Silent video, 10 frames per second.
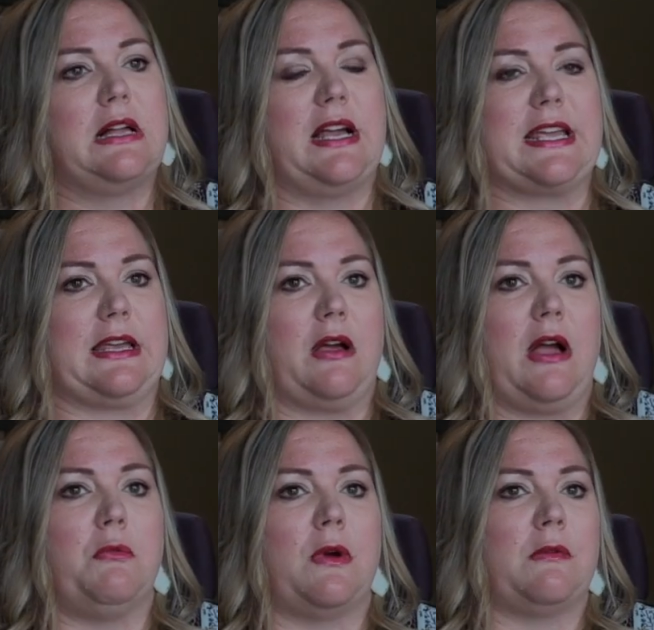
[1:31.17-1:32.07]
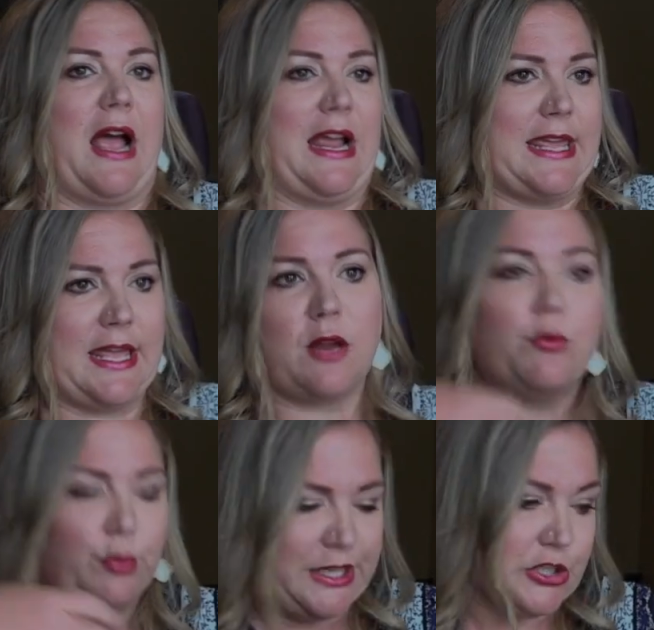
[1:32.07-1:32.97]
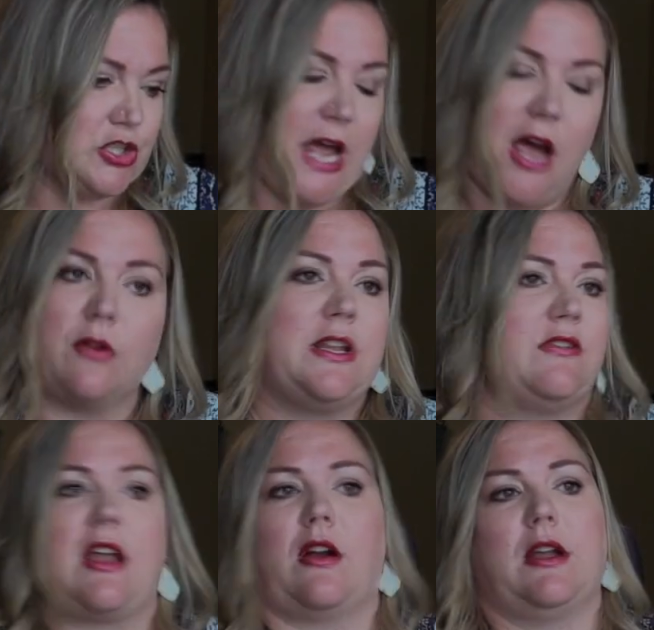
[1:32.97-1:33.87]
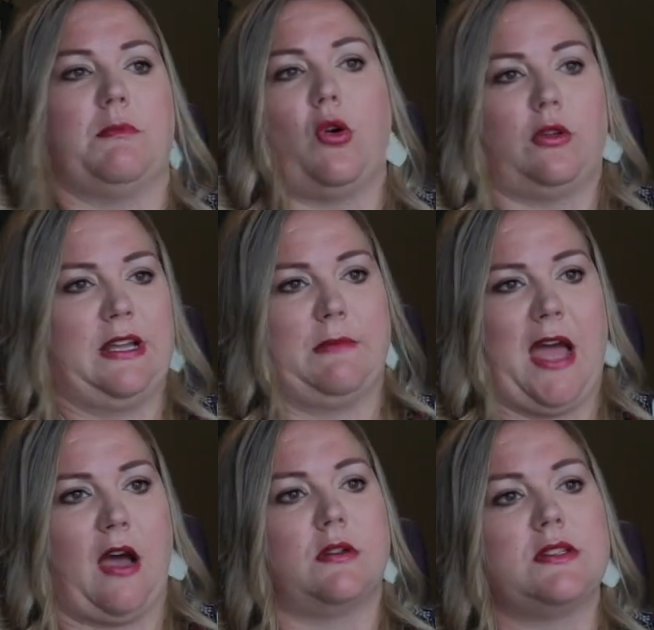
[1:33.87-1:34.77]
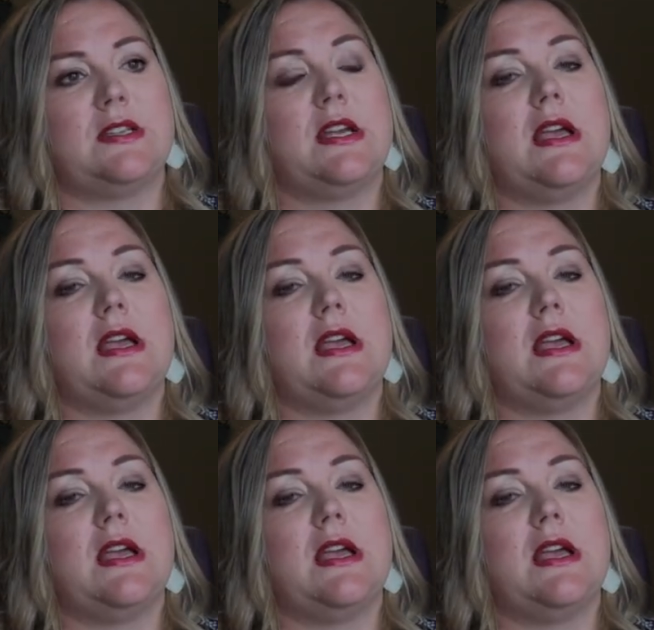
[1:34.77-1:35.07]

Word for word: Like what I can't reach down in there and pull him out.